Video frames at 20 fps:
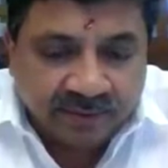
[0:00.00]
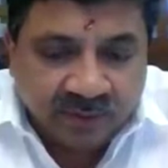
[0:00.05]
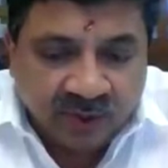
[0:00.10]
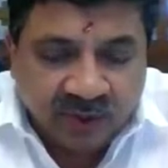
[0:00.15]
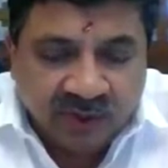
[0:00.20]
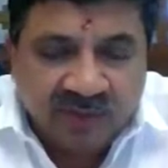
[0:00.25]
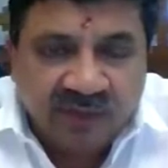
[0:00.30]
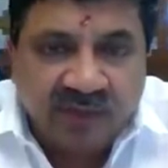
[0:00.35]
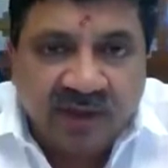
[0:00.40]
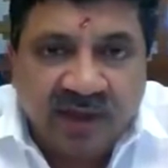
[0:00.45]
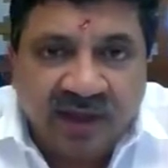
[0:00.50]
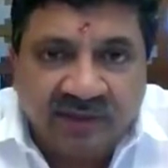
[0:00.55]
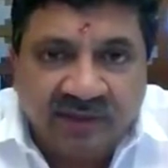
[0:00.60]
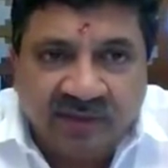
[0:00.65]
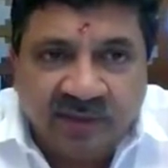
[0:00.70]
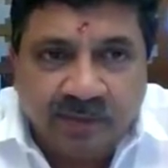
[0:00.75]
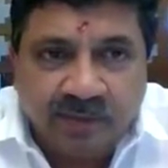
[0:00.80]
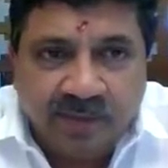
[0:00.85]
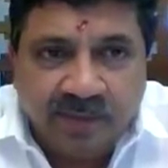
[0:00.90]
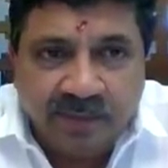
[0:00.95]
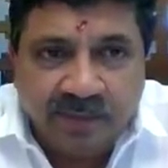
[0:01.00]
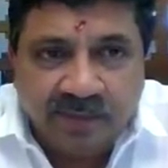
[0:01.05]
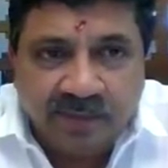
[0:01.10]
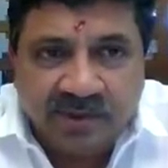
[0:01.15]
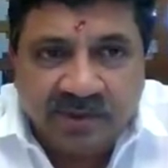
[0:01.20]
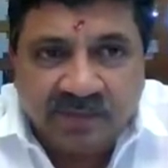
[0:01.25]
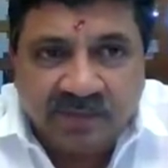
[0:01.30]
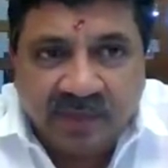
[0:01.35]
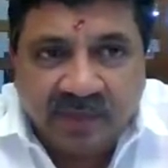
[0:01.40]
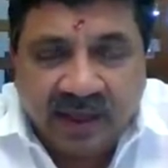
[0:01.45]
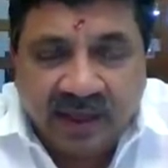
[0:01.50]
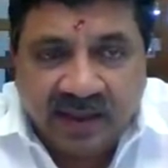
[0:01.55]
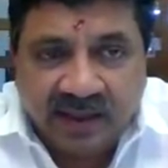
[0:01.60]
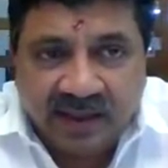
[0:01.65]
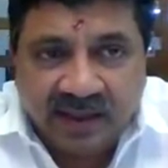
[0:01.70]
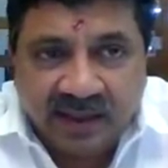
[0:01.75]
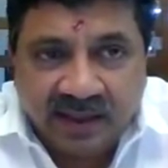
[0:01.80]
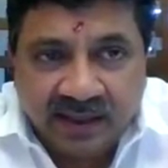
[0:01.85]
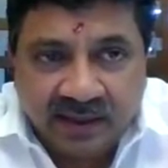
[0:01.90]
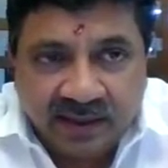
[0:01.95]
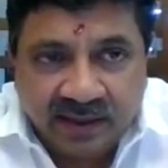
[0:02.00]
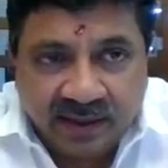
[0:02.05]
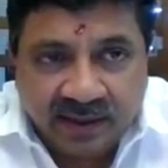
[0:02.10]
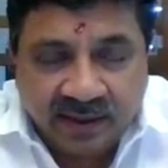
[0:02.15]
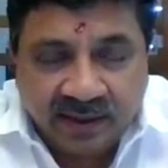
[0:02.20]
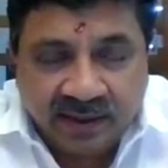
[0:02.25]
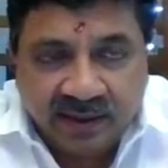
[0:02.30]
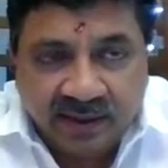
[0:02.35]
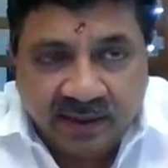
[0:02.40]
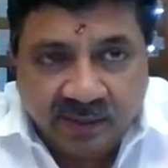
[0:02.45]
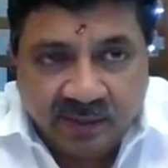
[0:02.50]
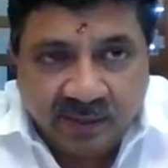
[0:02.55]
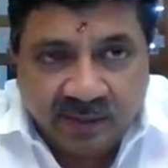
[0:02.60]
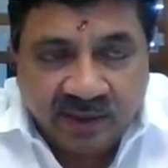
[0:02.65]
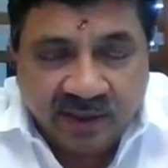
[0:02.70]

if you have the people's mandate in a